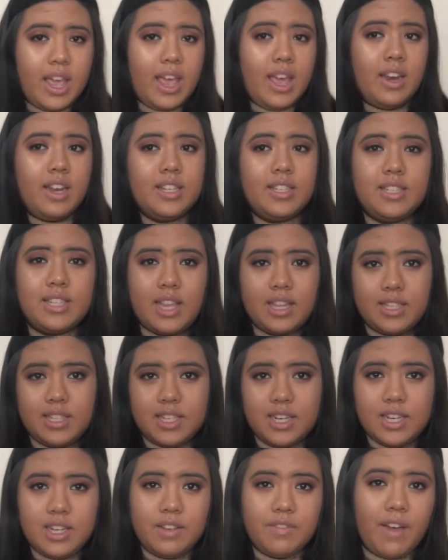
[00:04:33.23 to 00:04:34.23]
and it's
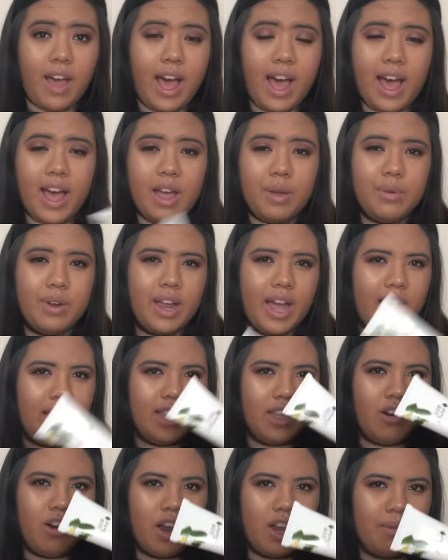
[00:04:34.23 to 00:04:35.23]
sensitive, I would
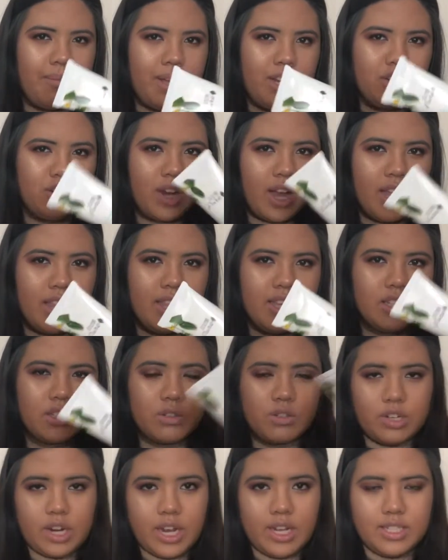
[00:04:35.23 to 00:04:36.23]
highly recommend trying this,
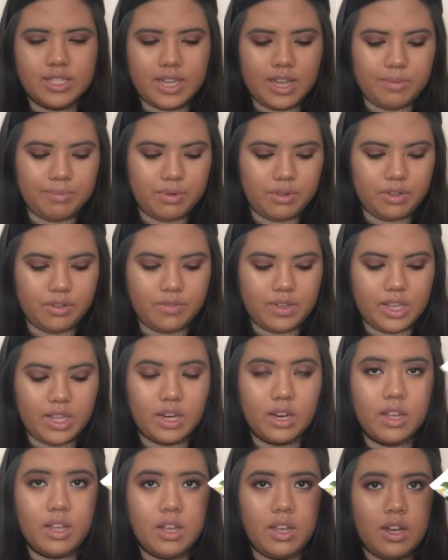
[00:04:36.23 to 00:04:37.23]
or try a sample of it.